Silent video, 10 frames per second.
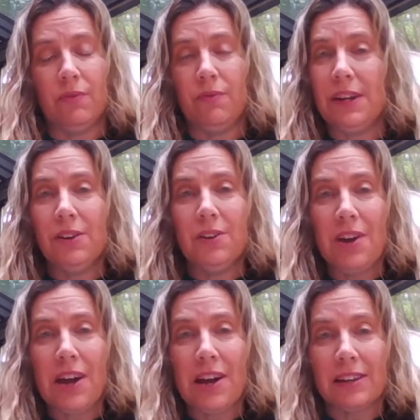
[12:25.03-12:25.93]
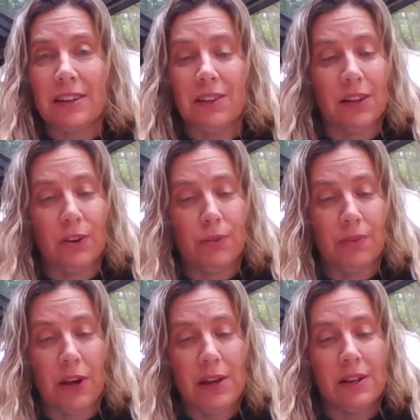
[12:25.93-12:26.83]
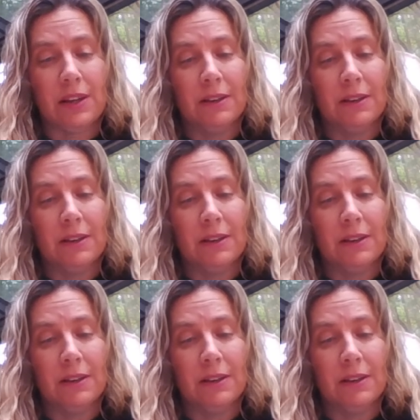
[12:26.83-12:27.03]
"Fear not, ye little flock."